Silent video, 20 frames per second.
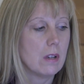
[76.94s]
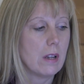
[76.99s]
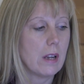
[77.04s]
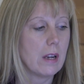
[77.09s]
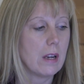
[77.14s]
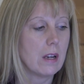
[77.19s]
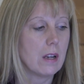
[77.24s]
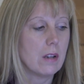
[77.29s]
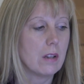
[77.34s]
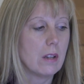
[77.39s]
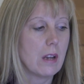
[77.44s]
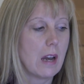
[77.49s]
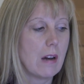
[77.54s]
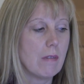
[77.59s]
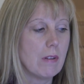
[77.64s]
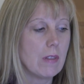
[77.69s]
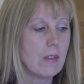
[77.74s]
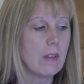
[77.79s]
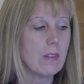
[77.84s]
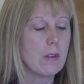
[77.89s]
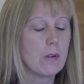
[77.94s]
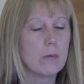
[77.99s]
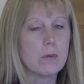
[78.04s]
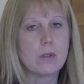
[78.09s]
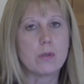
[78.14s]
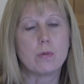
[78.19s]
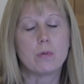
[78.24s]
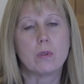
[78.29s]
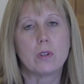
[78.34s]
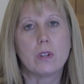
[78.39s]
like everything that
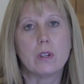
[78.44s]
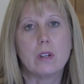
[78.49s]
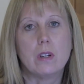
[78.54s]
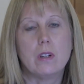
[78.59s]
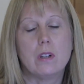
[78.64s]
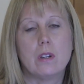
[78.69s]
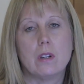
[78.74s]
was really